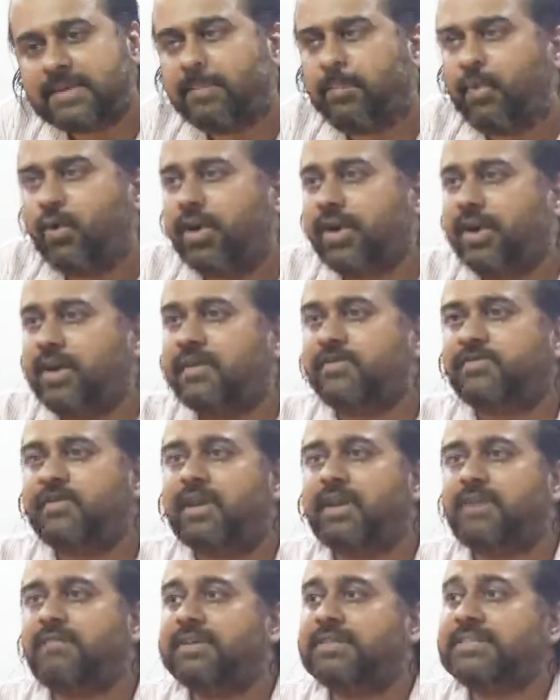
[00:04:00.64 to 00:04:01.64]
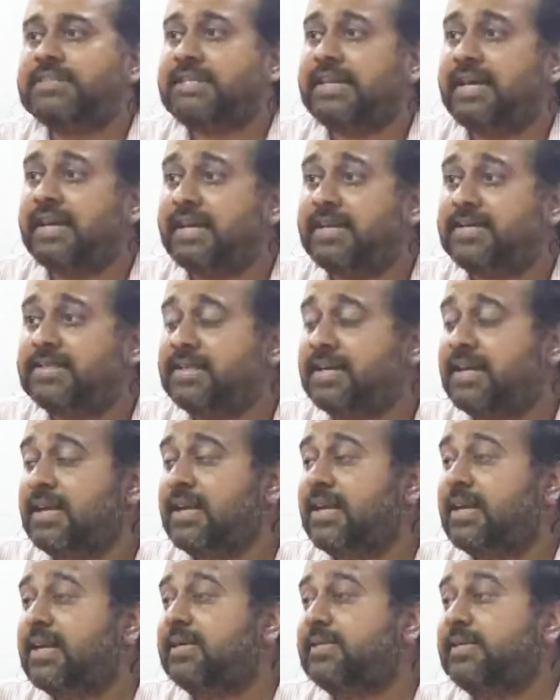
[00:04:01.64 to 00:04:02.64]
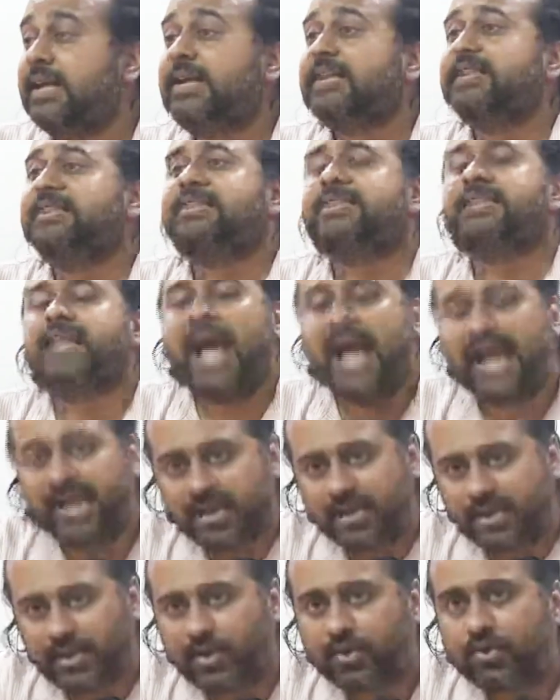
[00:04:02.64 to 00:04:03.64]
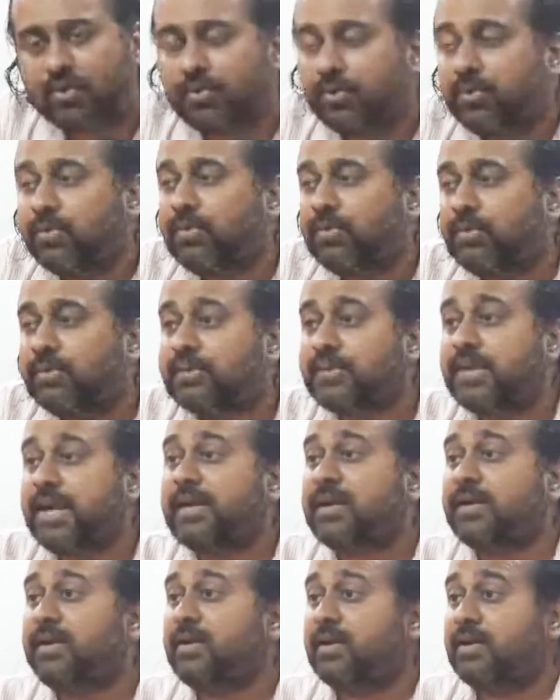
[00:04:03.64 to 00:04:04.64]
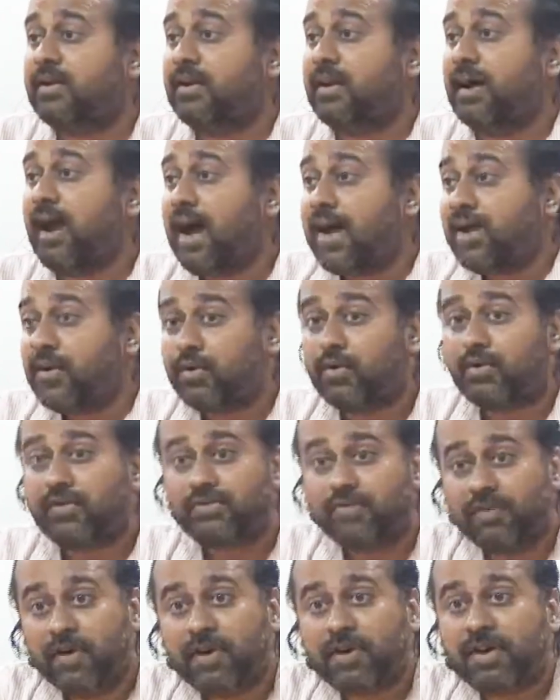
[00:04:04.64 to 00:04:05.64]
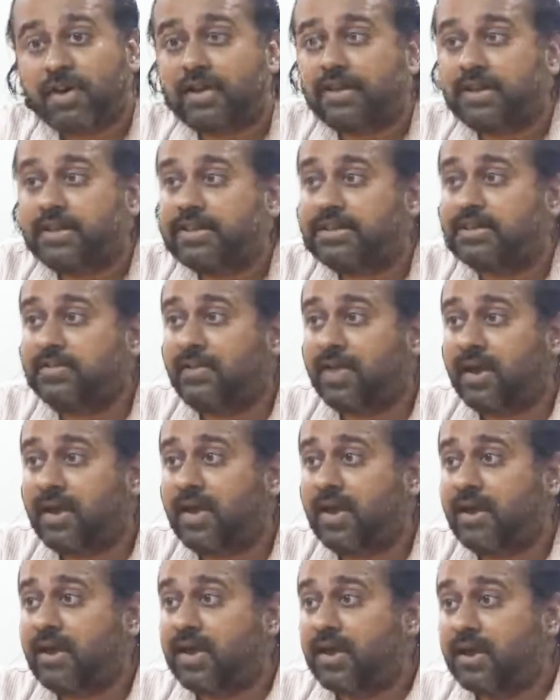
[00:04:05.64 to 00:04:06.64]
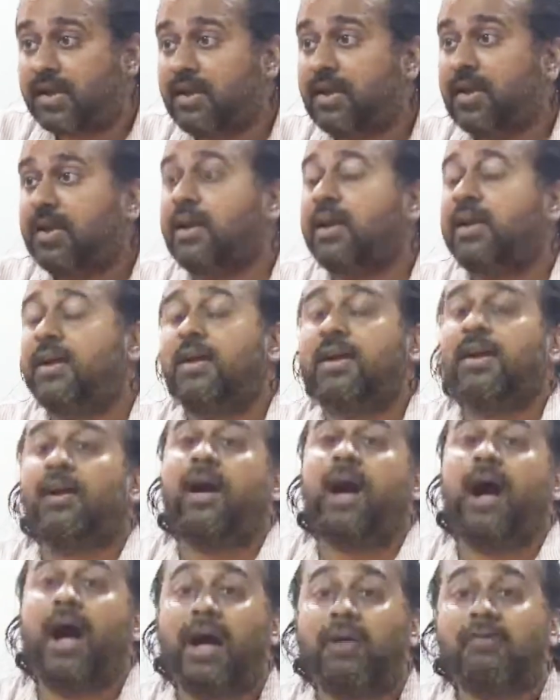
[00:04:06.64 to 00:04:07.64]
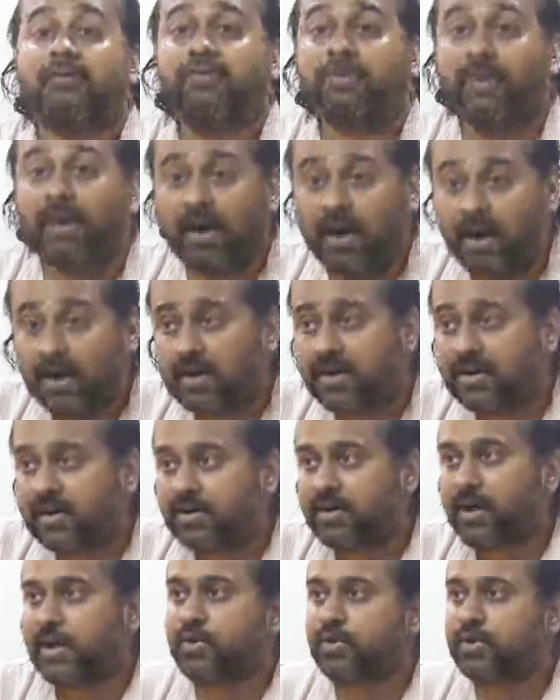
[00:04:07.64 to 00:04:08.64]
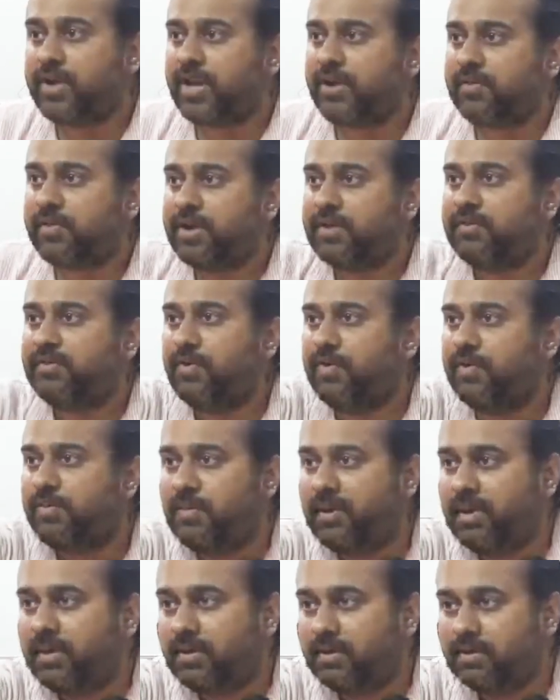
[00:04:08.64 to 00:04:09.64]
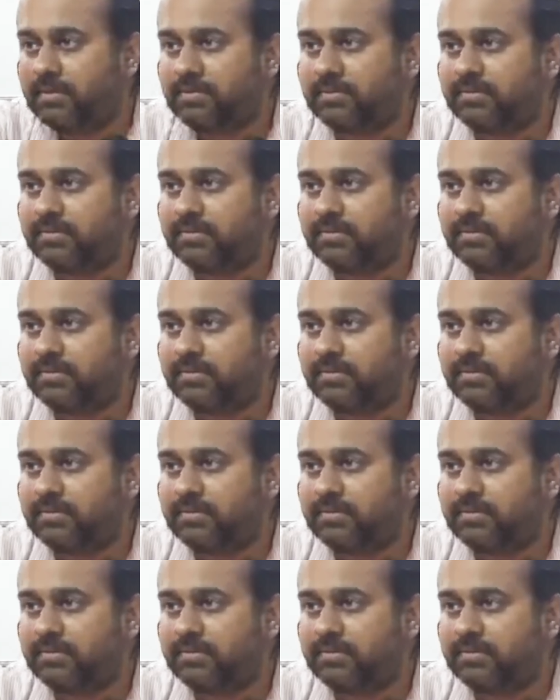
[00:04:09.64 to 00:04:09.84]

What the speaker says: a point where one says that, thank you that I could work in this way. I worked, now you take money from me.